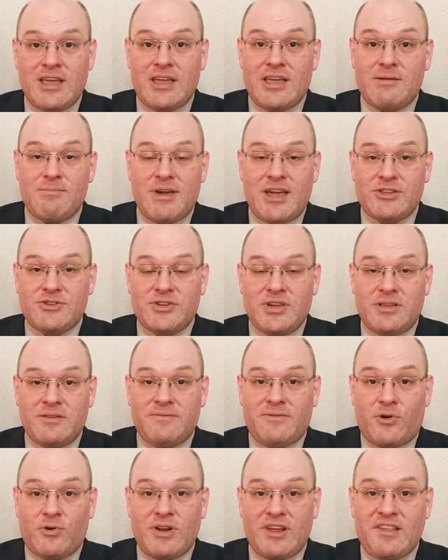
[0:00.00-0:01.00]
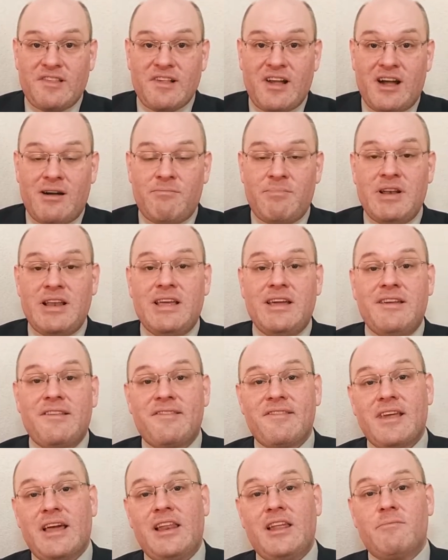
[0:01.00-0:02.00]
Imagine, for example, a
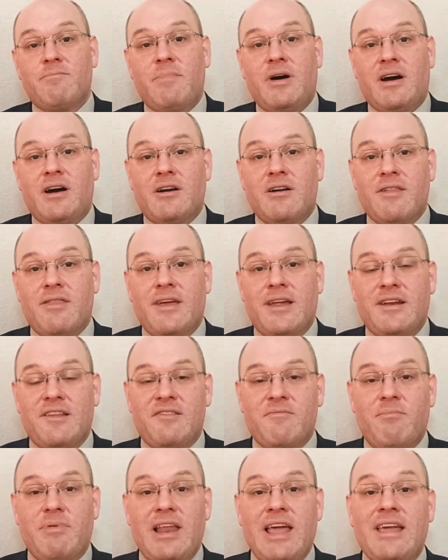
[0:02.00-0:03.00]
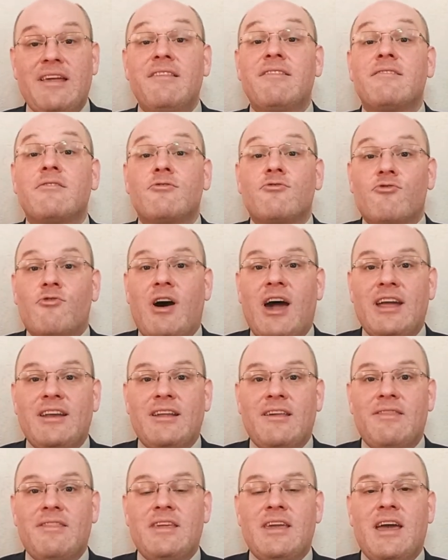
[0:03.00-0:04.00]
salad bar that is placed right
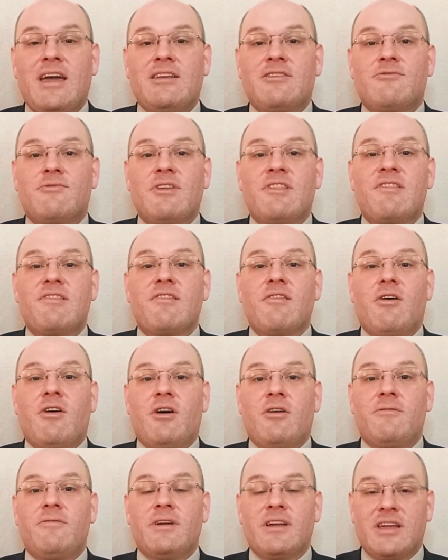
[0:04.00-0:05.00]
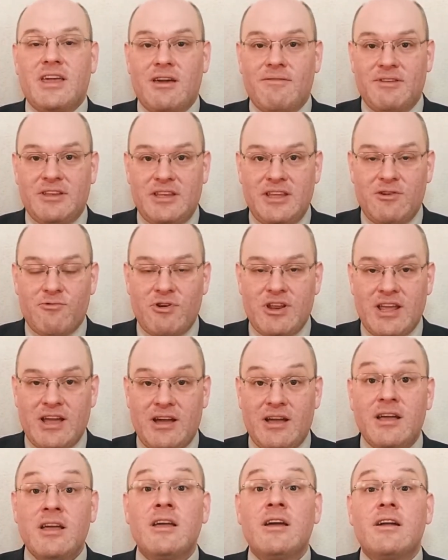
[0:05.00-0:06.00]
at the entrance of a
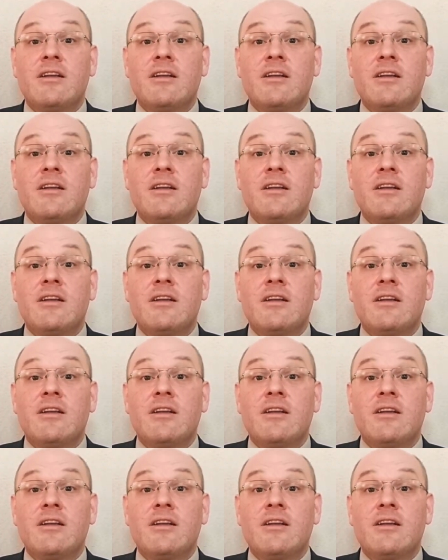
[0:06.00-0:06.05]
cafeteria.